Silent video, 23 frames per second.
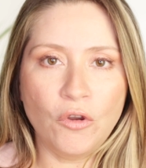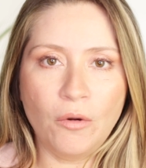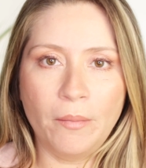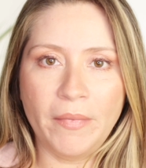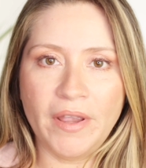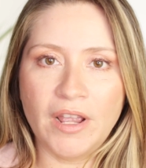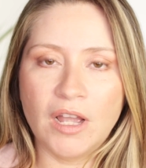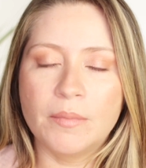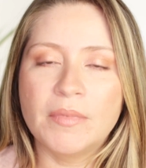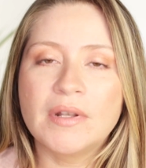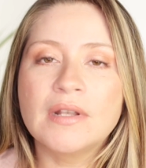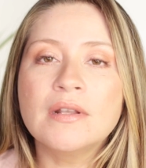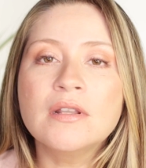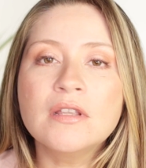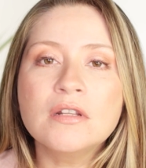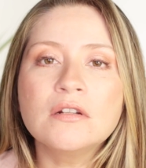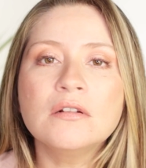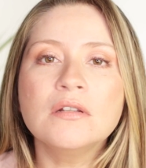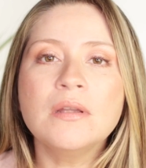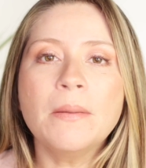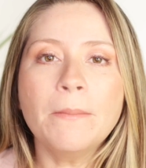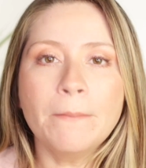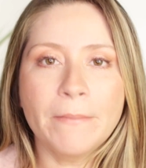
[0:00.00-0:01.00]
your makeup.
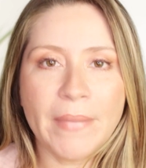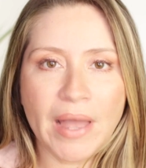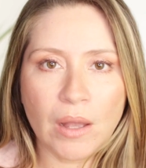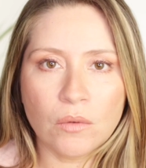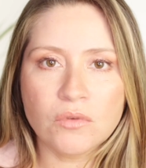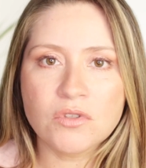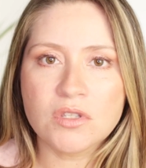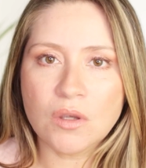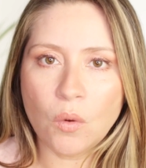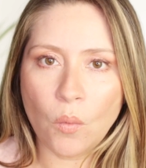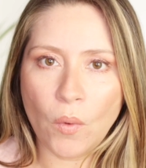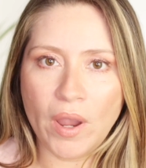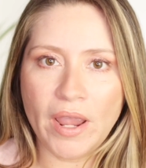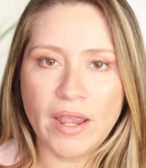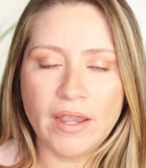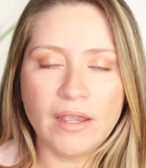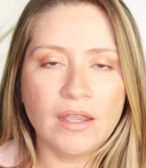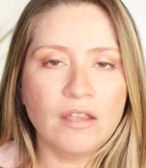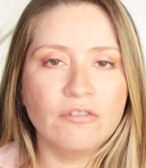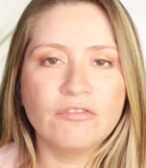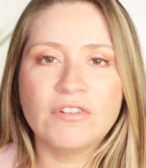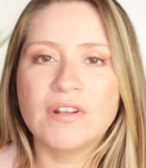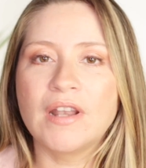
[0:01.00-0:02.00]
Literally melts
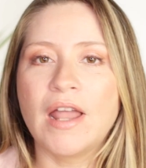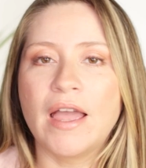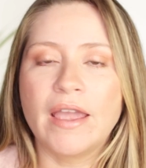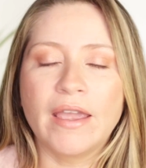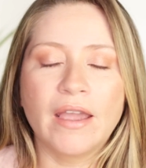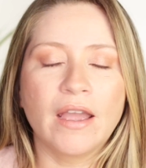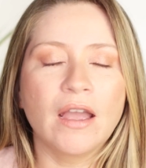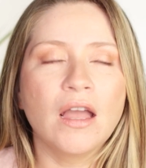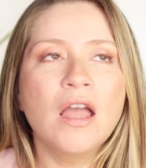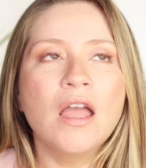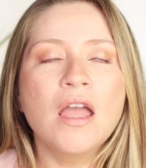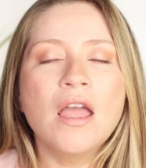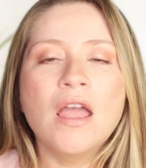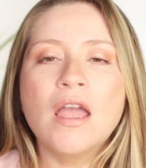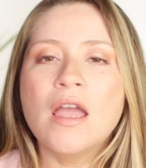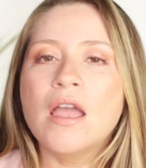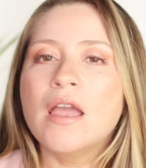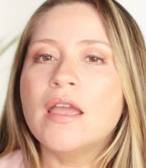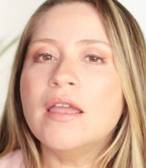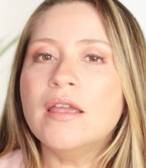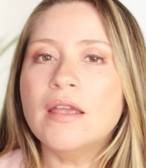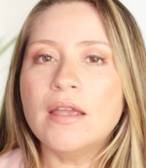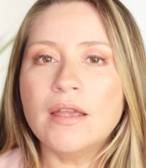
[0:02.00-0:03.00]
away, even like,
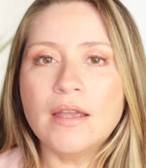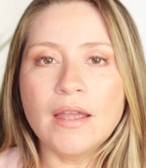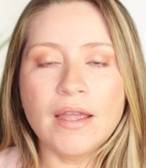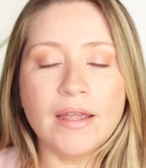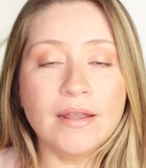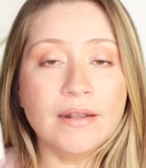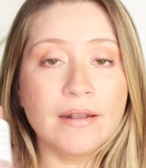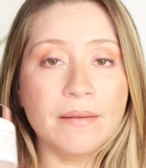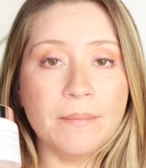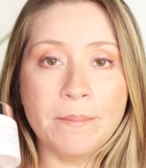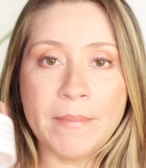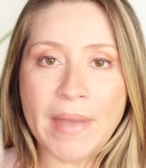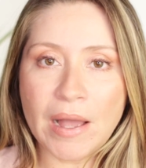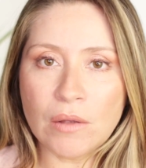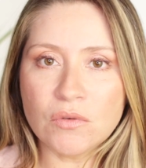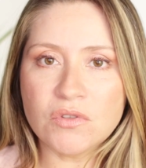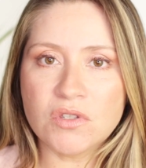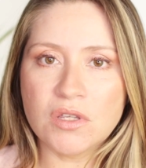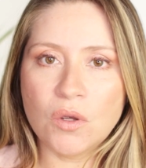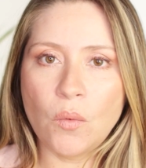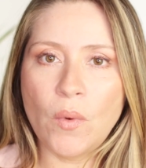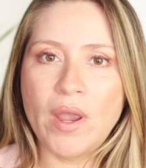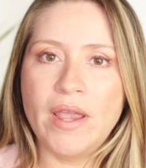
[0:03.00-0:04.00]
it
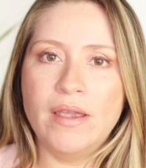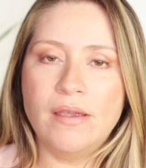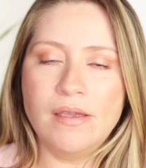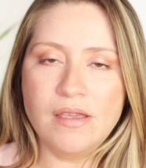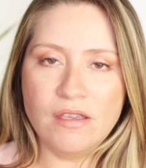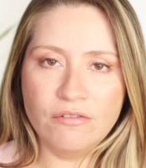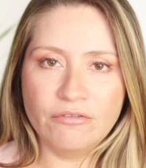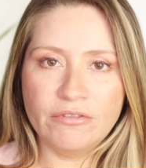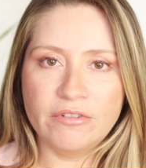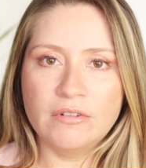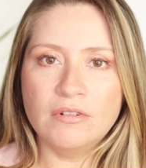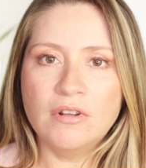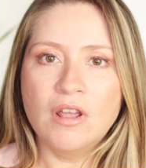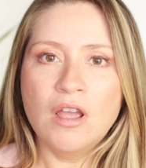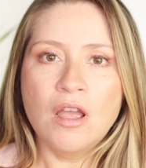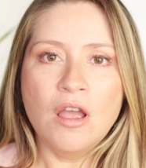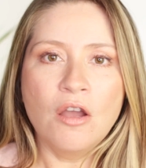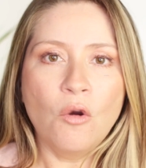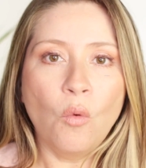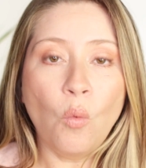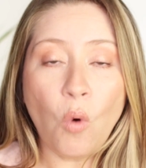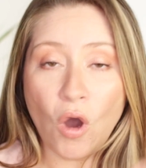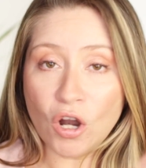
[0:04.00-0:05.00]
melts away even
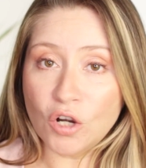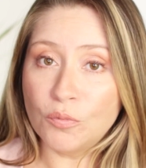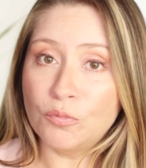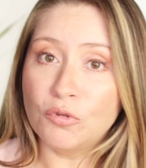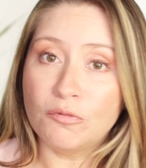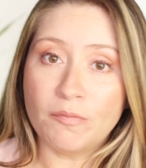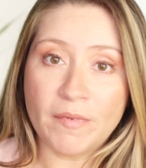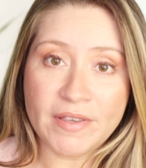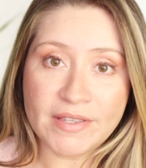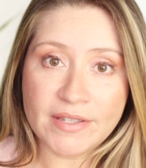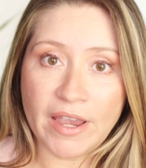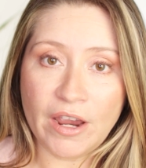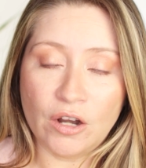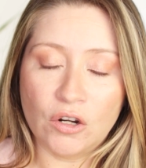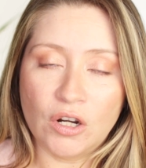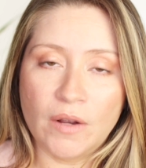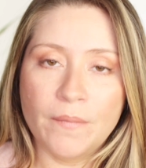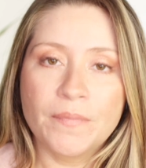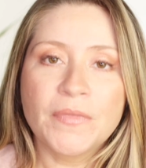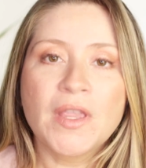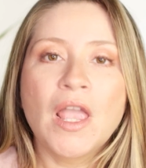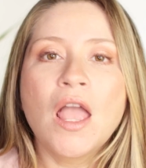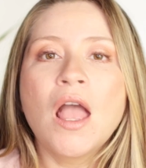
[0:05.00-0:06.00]
waterproof
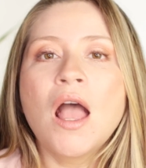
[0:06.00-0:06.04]
mascara.